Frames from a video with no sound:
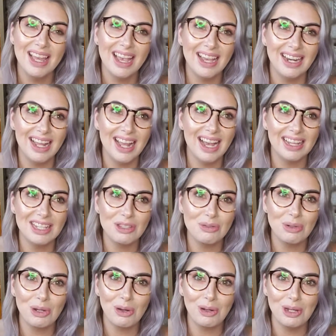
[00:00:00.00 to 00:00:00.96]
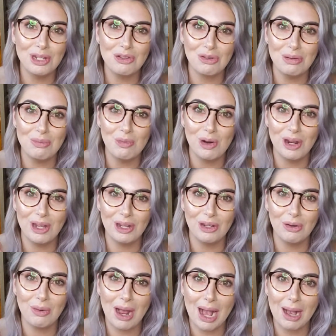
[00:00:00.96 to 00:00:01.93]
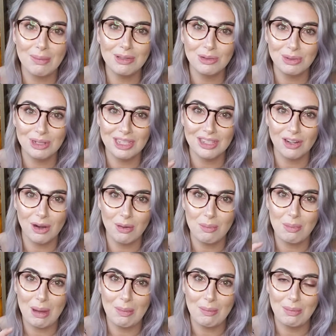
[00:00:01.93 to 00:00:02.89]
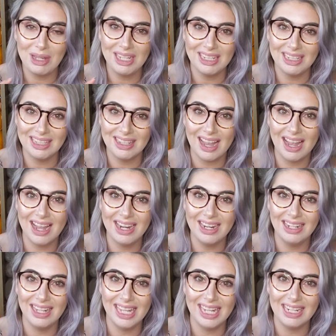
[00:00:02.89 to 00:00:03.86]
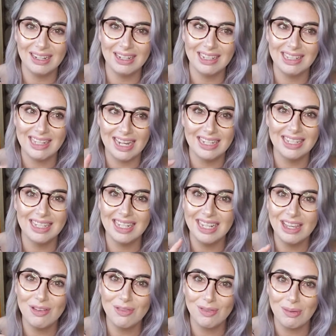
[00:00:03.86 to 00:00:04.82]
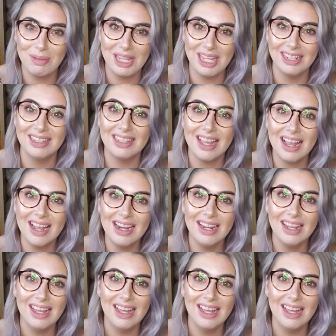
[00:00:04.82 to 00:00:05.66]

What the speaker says: And I had this recurring dream where crabs would start bumping inside and like denting it from the inside,